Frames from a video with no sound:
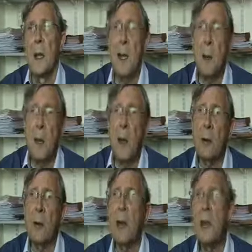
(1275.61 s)

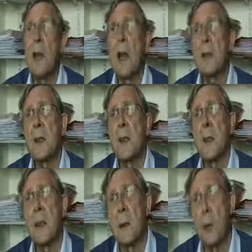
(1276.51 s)
TBLT
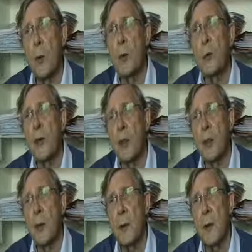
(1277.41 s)
lessons and more
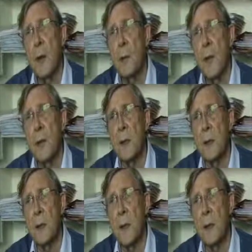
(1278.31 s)
traditional type
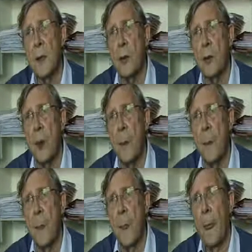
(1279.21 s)
lessons, etc.